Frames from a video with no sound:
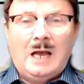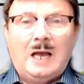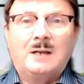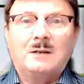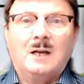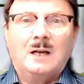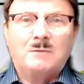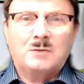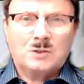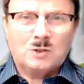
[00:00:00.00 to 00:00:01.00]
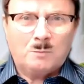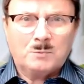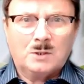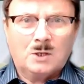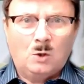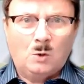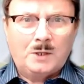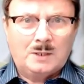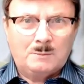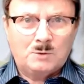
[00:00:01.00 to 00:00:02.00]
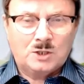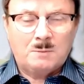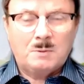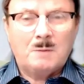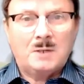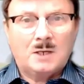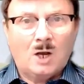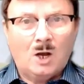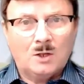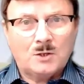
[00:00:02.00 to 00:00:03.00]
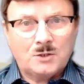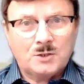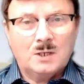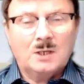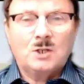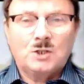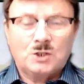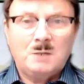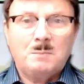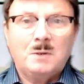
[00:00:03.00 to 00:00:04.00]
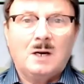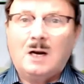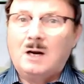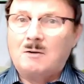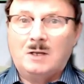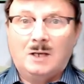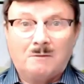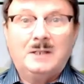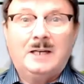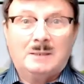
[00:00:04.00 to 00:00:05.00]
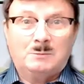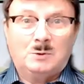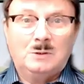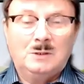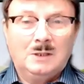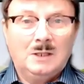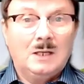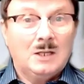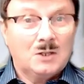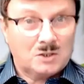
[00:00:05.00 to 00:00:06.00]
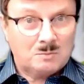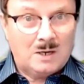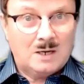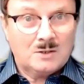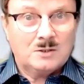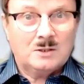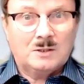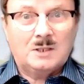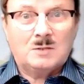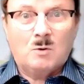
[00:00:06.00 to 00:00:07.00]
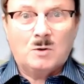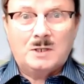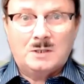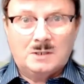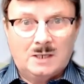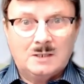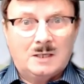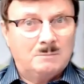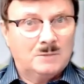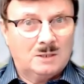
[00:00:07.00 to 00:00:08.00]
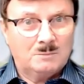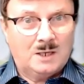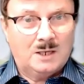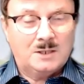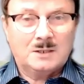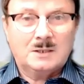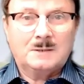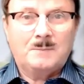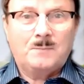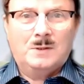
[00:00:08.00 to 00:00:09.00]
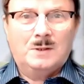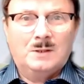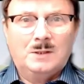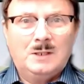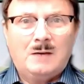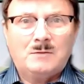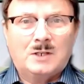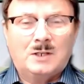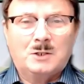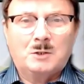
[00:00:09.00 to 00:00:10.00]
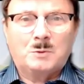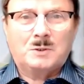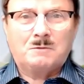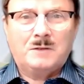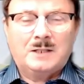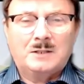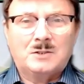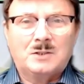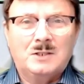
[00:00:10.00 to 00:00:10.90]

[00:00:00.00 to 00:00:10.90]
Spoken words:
And I've stopped calling them sheep because sheep are a lovely animal. Smarter than these walking dead in some cases. They haven't argued with the fact that